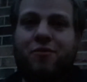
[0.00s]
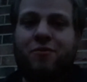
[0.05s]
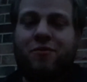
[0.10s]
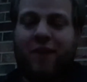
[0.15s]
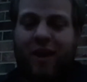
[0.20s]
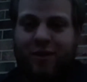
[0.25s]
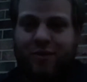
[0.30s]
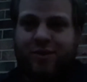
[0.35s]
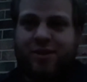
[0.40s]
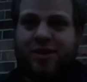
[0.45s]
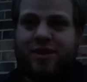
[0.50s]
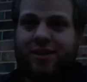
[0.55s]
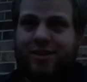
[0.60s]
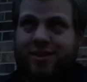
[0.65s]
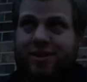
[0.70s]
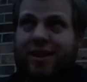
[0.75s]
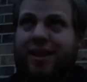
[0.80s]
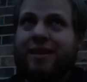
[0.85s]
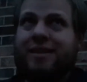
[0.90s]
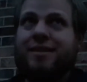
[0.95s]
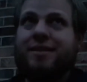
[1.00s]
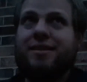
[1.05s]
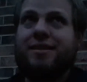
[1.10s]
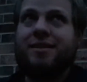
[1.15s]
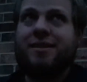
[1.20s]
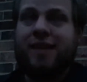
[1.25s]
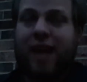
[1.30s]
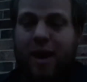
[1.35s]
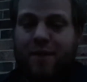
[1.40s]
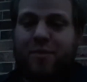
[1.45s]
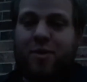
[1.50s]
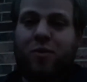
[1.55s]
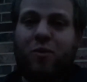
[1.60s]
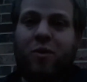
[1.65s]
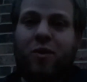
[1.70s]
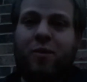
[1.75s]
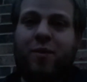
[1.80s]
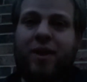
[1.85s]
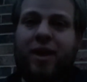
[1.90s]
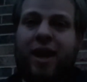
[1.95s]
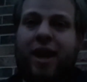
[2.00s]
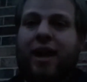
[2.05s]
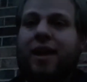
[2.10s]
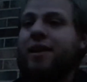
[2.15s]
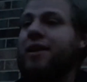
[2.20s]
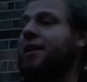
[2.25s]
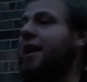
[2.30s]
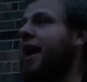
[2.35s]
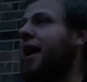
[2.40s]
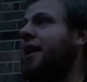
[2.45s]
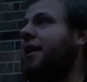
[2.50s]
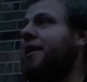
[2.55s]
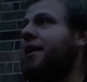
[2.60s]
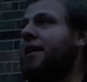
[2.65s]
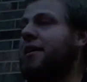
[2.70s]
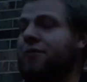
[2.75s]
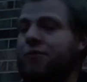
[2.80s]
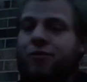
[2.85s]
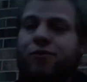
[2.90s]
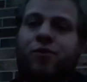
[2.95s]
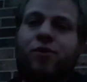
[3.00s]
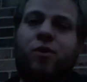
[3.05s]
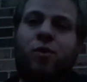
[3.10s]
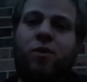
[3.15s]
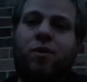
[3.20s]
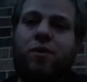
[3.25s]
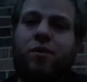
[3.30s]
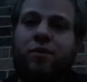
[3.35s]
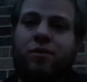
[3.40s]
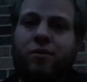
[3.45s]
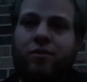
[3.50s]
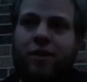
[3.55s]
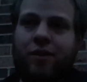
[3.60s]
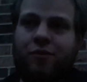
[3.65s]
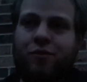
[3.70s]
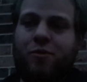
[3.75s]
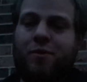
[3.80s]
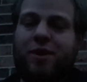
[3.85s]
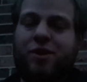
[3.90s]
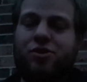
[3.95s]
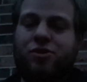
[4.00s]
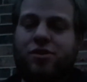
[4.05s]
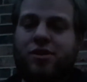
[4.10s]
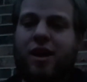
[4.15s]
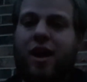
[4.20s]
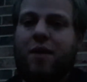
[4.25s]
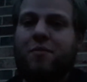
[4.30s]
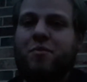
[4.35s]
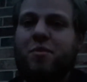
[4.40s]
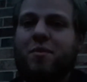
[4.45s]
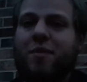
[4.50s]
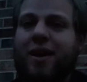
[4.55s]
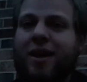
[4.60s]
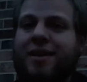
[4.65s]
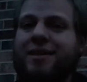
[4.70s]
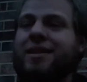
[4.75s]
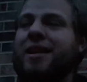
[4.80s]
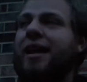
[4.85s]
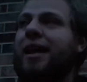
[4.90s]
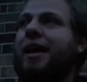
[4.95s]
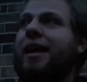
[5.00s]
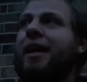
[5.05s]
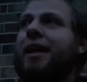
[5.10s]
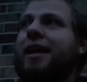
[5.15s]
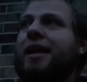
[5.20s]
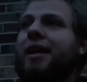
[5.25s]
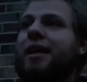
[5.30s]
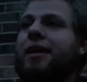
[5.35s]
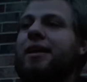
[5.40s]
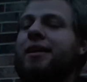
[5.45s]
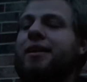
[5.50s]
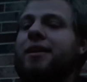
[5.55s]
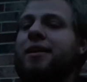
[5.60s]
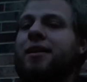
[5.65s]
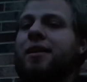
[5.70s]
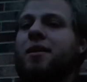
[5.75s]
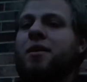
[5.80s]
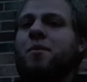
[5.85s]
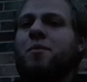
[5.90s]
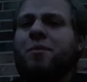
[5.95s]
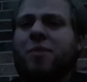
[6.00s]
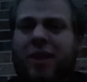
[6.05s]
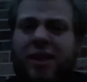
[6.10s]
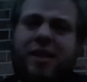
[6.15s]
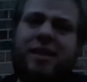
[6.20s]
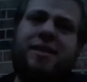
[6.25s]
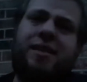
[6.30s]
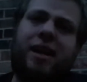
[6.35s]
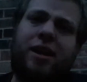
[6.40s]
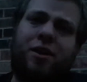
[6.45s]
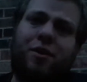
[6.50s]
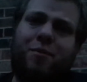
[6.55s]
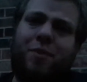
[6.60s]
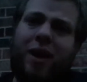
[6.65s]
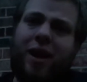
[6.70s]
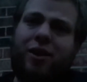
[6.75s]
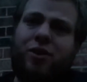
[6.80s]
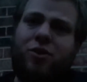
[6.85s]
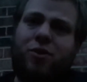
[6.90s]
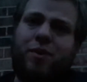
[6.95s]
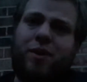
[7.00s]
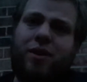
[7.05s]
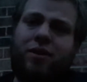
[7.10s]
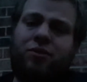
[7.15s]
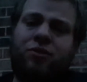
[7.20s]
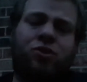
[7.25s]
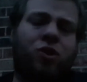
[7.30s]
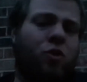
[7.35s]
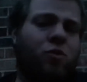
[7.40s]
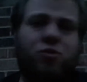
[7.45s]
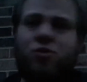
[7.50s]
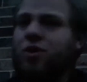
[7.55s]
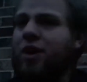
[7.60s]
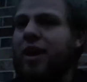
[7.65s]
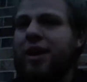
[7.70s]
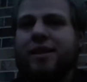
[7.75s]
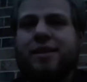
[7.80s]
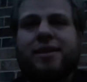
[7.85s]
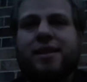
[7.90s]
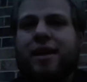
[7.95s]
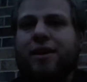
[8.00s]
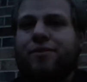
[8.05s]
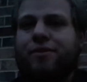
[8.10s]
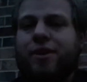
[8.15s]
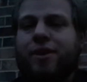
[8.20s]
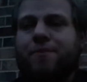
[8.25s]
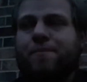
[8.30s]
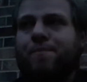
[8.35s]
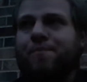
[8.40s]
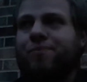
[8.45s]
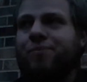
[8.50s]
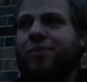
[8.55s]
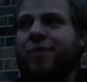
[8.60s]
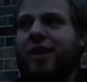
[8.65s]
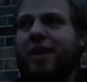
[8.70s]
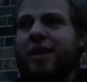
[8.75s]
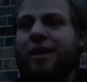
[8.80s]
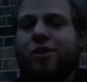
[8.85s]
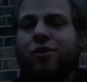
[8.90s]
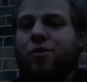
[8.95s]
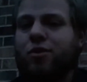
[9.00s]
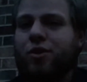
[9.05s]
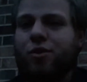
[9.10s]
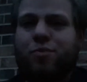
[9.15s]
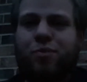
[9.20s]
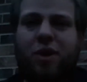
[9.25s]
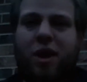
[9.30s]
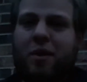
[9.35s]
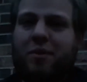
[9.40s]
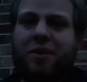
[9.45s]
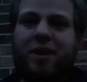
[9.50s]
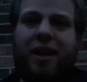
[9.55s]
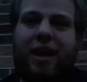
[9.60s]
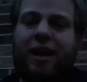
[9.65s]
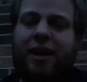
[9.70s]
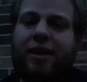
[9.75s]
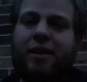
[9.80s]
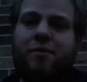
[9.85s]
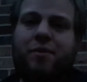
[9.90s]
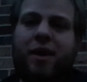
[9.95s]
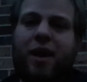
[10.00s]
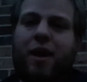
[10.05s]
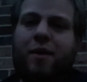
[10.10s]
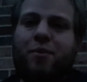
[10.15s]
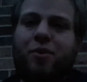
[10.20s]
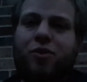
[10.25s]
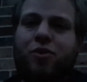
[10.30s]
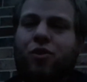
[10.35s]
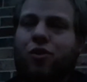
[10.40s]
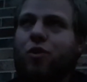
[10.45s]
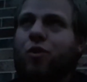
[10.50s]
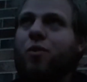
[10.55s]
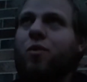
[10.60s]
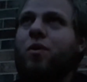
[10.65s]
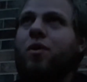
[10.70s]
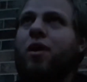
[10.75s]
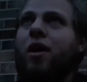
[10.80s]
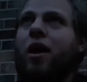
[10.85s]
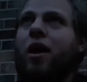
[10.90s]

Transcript: viruses. Let's stop it where we can. And if your information is compromised, please say goodbye to it. Don't try and save it. You're probably not going to be able to.